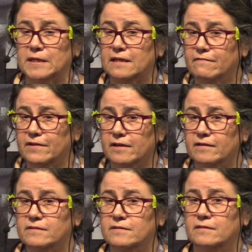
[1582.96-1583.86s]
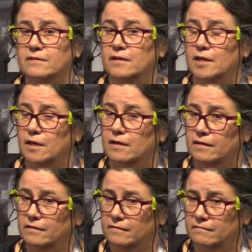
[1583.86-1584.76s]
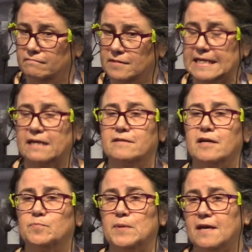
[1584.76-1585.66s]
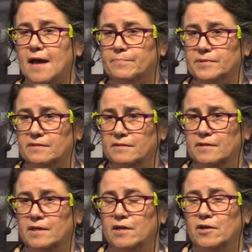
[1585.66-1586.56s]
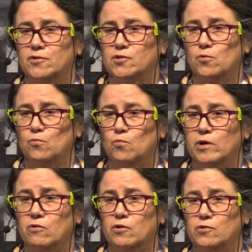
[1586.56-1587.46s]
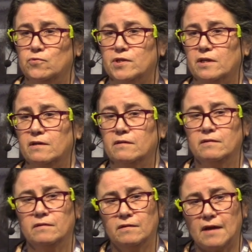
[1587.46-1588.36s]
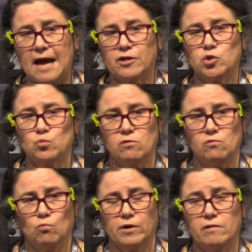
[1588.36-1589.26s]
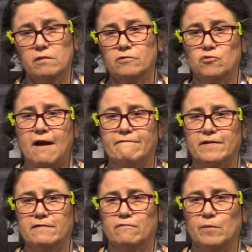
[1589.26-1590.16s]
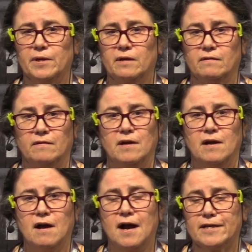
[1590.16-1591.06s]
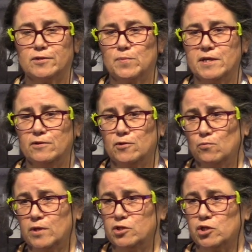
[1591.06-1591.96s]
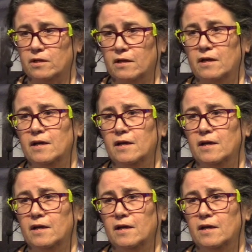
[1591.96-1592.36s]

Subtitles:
been giving us sanitized PCAPs. So we are using actual real traffic from an ISP in your region